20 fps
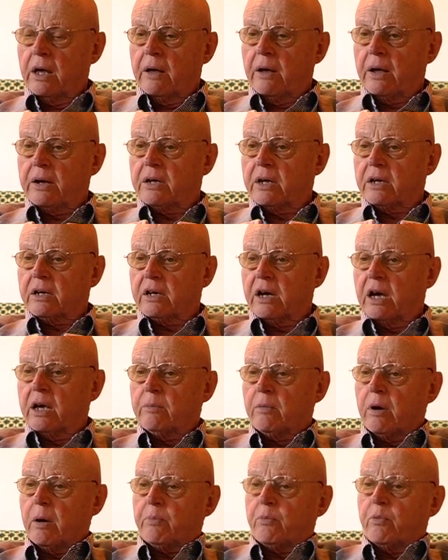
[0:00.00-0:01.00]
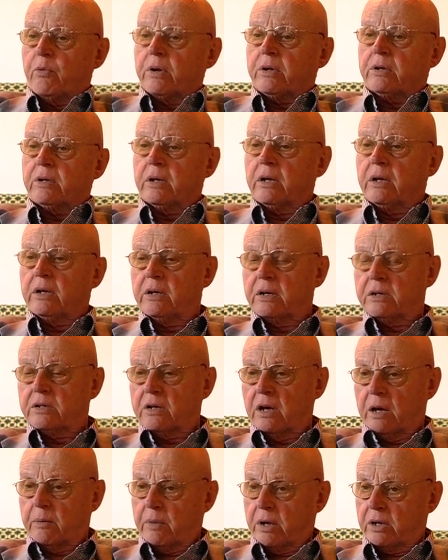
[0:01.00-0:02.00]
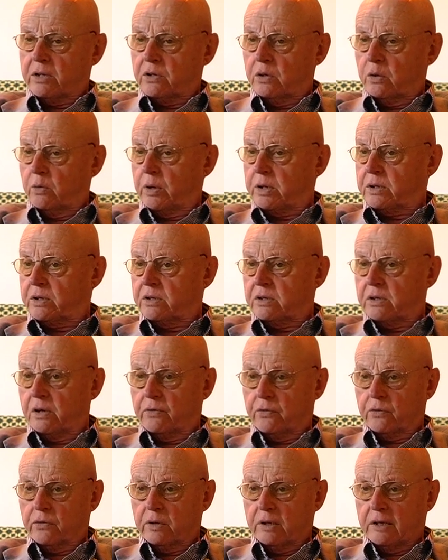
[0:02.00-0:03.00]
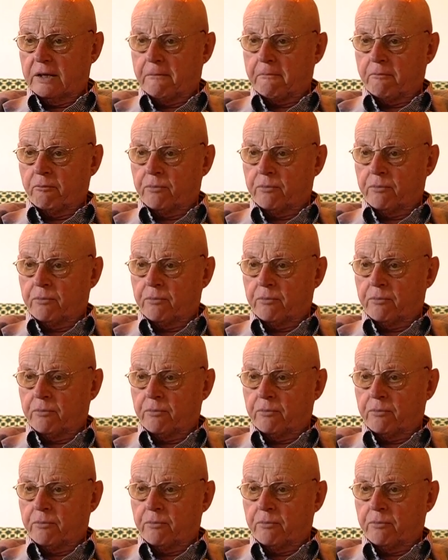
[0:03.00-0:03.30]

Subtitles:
and I came up with this dimension, which is different,